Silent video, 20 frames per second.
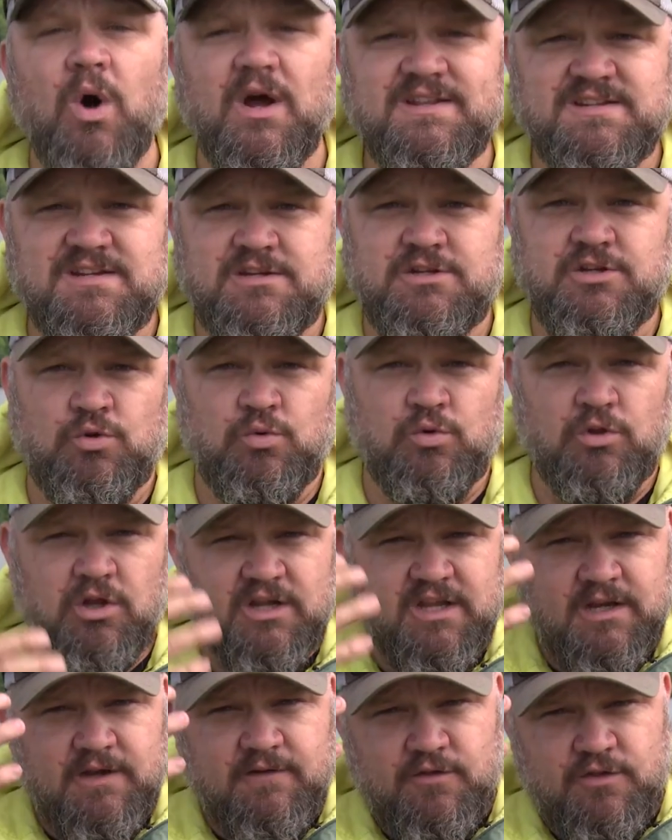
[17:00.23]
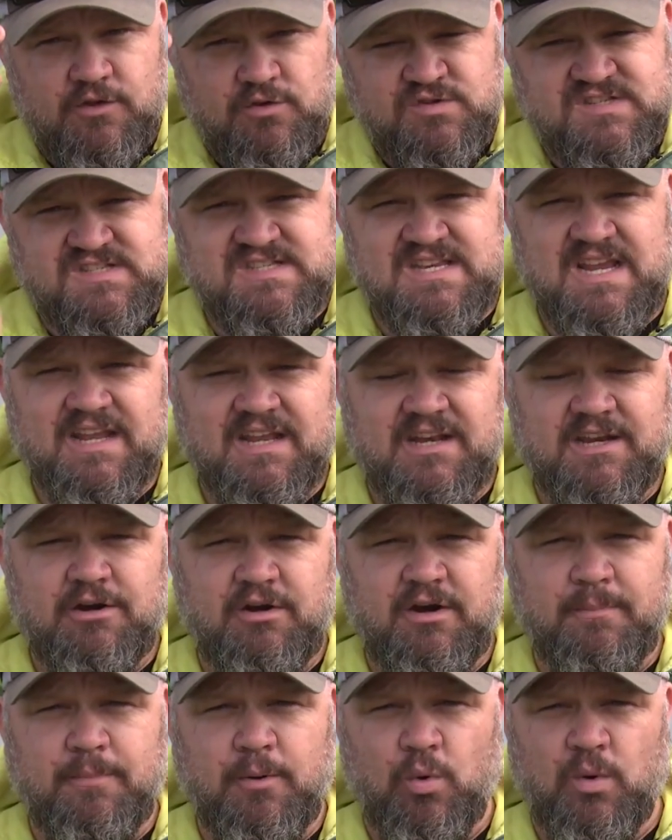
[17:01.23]
what to do, looking for those
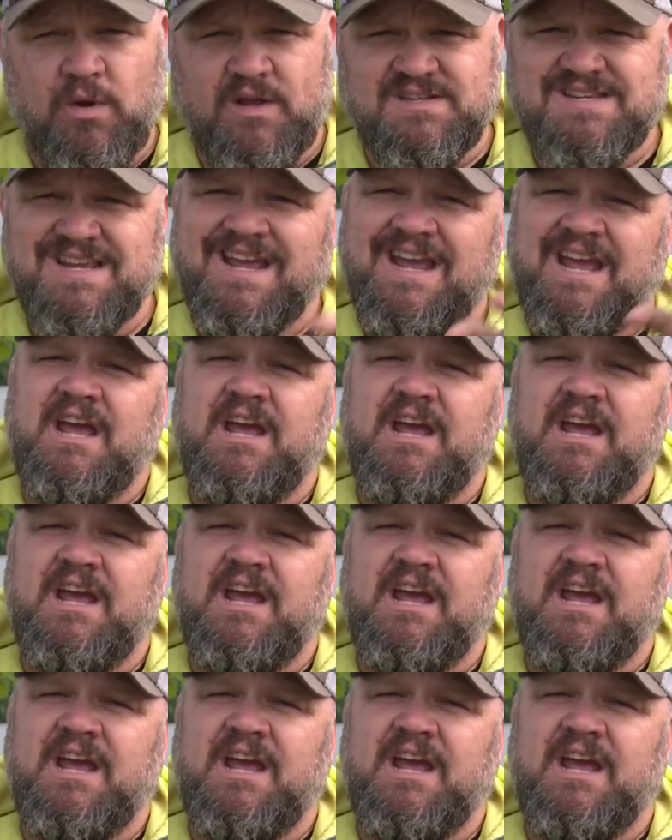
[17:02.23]
secondary points